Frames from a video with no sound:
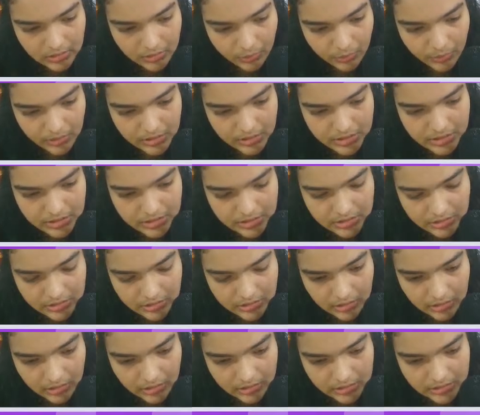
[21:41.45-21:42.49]
We'll just
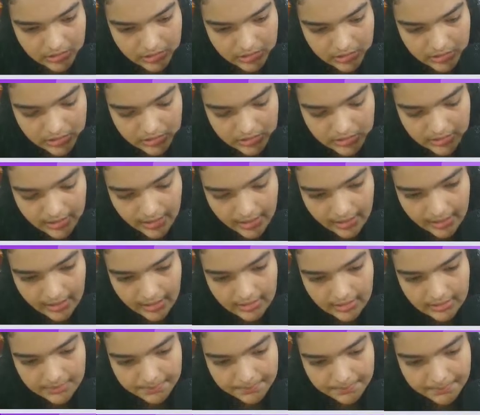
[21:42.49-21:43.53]
take
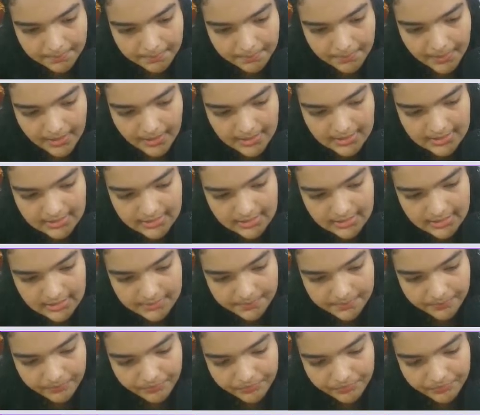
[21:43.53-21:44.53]
it, paste it,